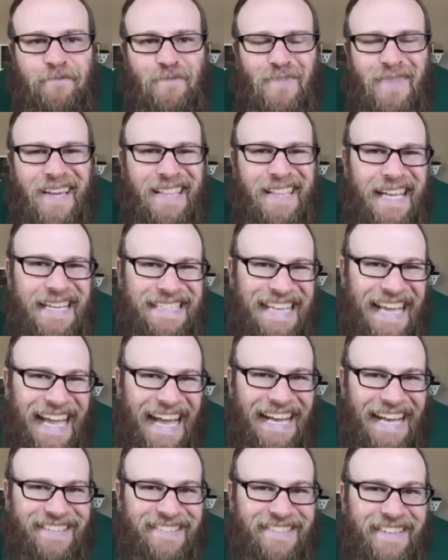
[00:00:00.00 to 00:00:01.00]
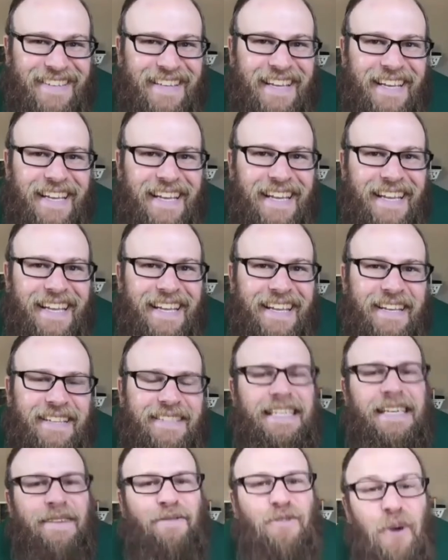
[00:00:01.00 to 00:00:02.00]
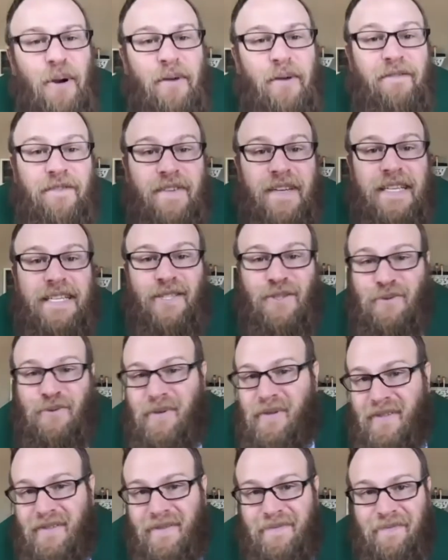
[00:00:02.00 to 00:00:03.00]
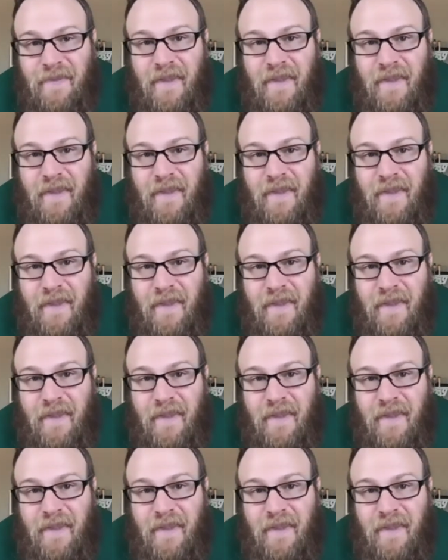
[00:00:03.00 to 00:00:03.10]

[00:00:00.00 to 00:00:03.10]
And that task is to give you a visual